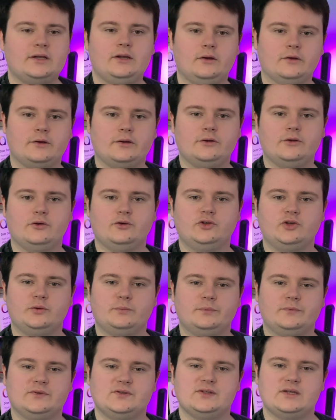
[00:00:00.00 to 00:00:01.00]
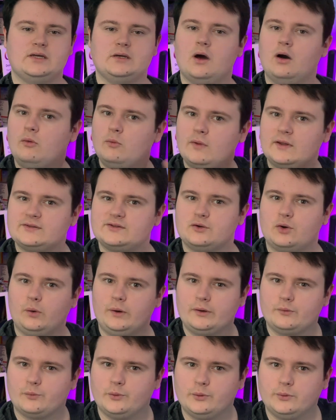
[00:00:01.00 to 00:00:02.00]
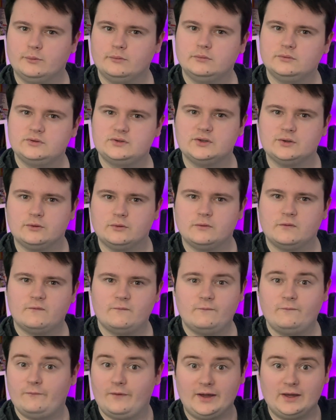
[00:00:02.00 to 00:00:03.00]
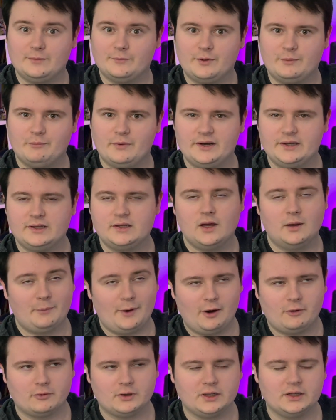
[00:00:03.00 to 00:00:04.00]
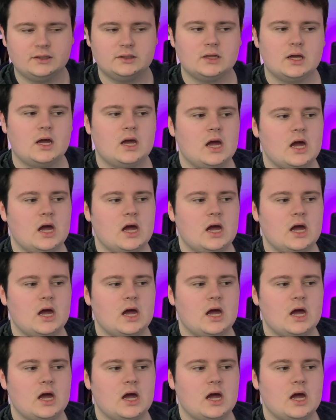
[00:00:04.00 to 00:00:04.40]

can look at YouTube and say, oh, that's a quick route to fame and money, apparently,